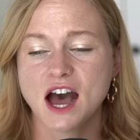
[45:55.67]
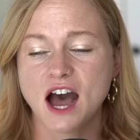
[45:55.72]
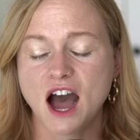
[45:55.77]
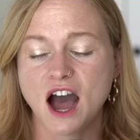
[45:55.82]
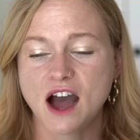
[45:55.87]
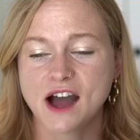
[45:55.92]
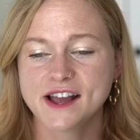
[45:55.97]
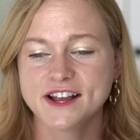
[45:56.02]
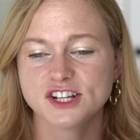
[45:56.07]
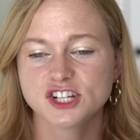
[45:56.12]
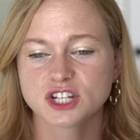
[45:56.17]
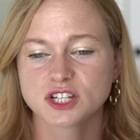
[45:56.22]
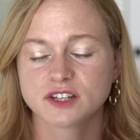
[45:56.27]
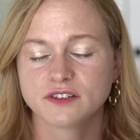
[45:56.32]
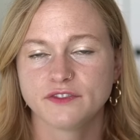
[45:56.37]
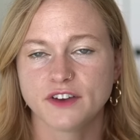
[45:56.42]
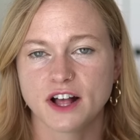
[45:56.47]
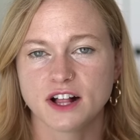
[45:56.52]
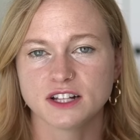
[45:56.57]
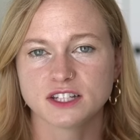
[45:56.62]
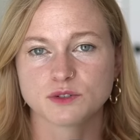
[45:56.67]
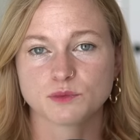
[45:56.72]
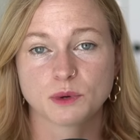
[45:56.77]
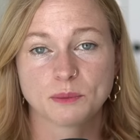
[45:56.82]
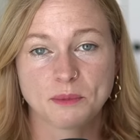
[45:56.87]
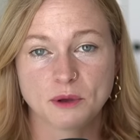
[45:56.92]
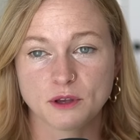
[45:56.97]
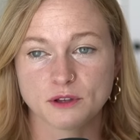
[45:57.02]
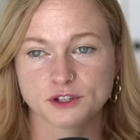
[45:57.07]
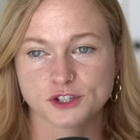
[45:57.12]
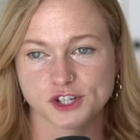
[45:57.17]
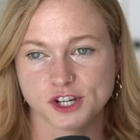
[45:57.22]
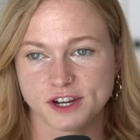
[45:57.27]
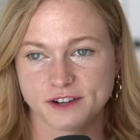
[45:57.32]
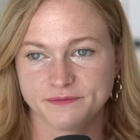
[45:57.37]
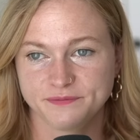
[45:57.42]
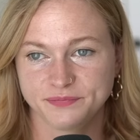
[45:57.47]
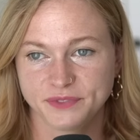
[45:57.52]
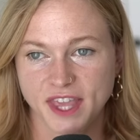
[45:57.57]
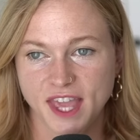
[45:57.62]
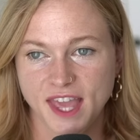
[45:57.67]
I just felt repulsion.